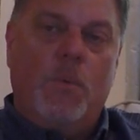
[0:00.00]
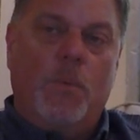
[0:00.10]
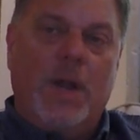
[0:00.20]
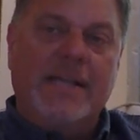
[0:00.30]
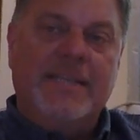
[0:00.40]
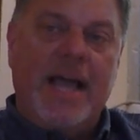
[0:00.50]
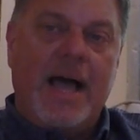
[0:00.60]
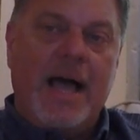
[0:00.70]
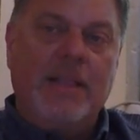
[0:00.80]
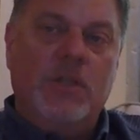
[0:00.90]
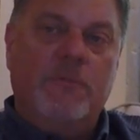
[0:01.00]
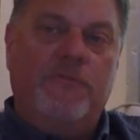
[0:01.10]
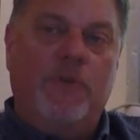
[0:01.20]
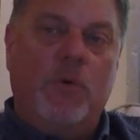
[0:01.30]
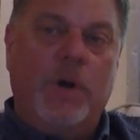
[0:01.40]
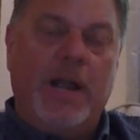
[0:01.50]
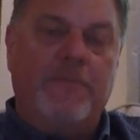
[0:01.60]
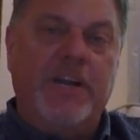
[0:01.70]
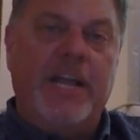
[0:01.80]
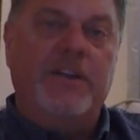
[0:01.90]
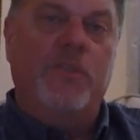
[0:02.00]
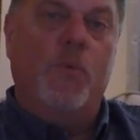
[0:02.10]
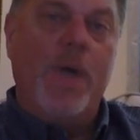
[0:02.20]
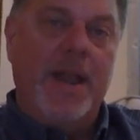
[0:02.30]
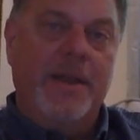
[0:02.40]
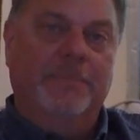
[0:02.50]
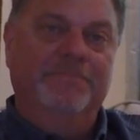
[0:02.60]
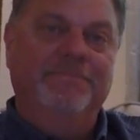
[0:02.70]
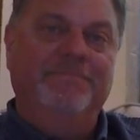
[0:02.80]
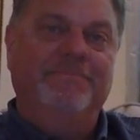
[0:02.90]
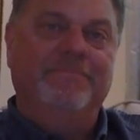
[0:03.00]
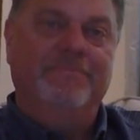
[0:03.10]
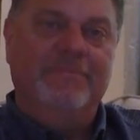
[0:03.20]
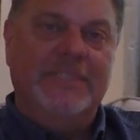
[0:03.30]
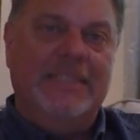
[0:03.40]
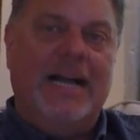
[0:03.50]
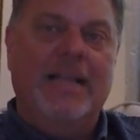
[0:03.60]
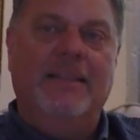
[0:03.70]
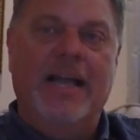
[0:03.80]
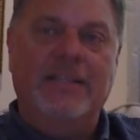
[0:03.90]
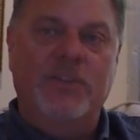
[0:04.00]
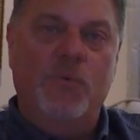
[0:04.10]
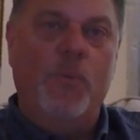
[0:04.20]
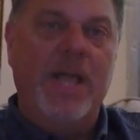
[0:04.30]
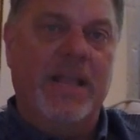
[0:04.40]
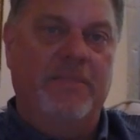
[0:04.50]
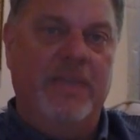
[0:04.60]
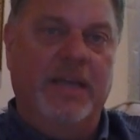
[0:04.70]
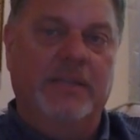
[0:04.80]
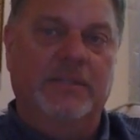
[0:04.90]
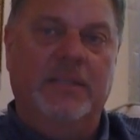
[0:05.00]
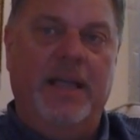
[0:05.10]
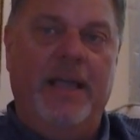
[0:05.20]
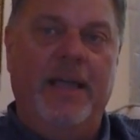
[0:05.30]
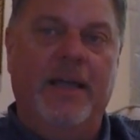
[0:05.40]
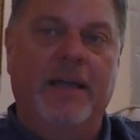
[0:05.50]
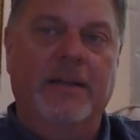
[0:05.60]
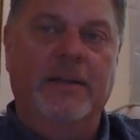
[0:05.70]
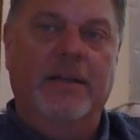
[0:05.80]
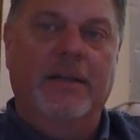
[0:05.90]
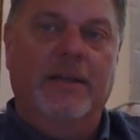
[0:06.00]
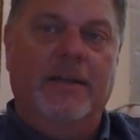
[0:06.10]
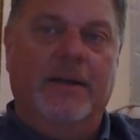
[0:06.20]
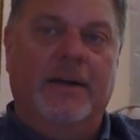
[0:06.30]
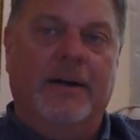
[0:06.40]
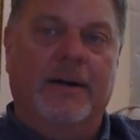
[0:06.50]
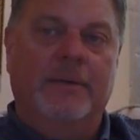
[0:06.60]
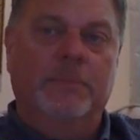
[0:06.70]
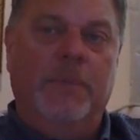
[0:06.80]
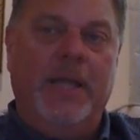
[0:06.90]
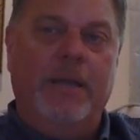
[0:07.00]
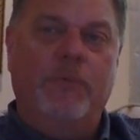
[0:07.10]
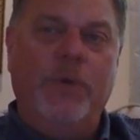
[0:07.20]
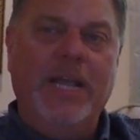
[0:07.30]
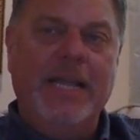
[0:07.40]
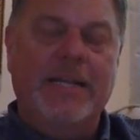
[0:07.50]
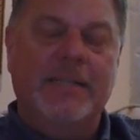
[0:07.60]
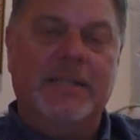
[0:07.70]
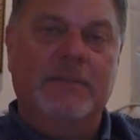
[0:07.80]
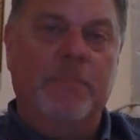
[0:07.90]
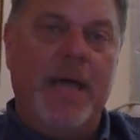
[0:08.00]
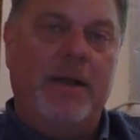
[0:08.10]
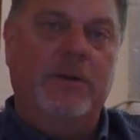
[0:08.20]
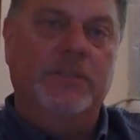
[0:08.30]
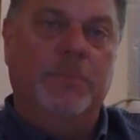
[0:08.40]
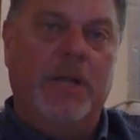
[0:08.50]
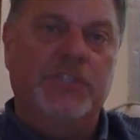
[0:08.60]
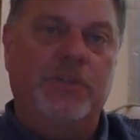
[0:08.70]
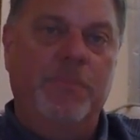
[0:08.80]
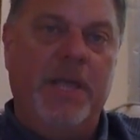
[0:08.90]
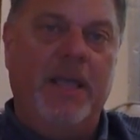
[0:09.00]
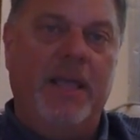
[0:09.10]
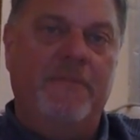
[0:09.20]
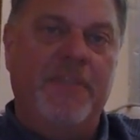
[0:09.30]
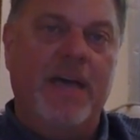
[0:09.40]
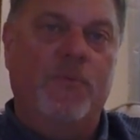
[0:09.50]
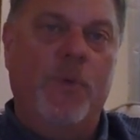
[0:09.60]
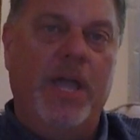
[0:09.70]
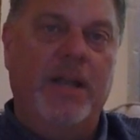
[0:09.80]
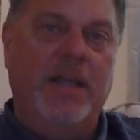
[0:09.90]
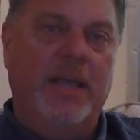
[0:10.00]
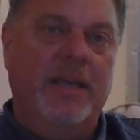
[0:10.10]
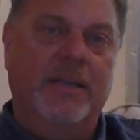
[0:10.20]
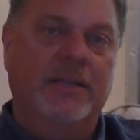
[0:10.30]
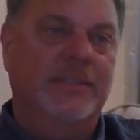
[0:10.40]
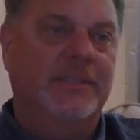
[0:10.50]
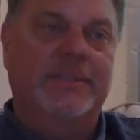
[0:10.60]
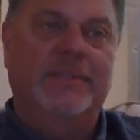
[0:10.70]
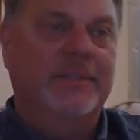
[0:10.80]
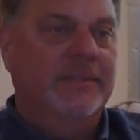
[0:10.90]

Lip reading: Well, I say I look forward every day to the win. I like to win at things, and it really doesn't matter as much to me if that win is